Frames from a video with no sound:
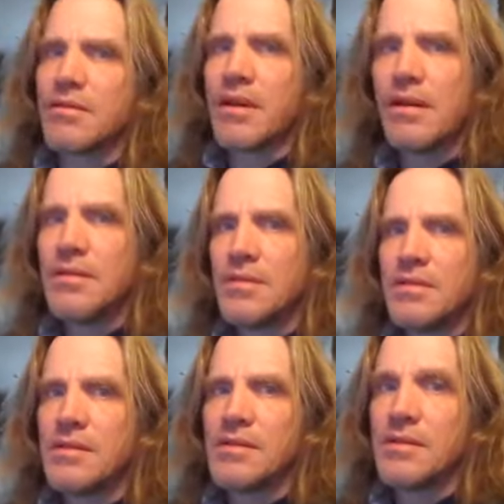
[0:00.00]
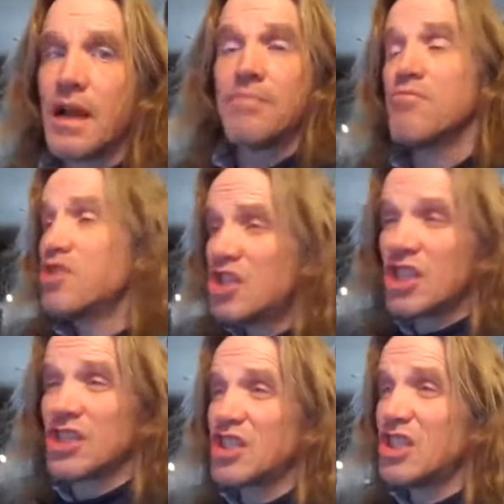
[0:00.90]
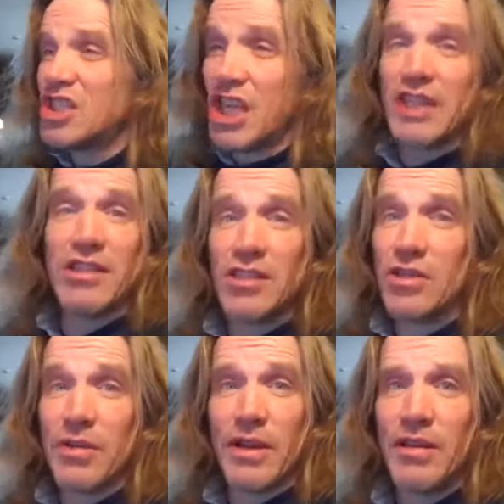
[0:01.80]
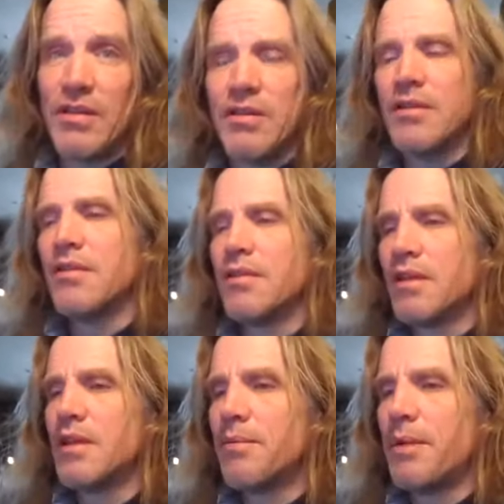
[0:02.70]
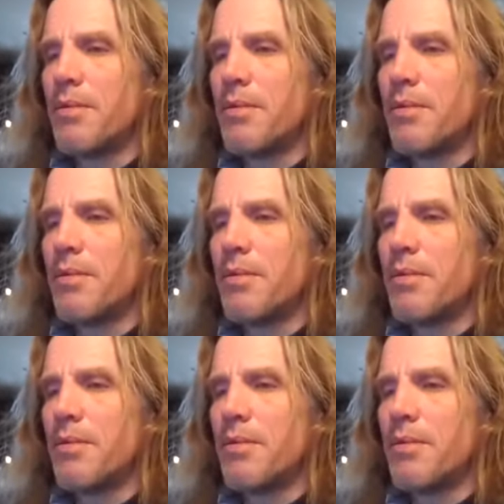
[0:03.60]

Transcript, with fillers: right? I'm just getting to it be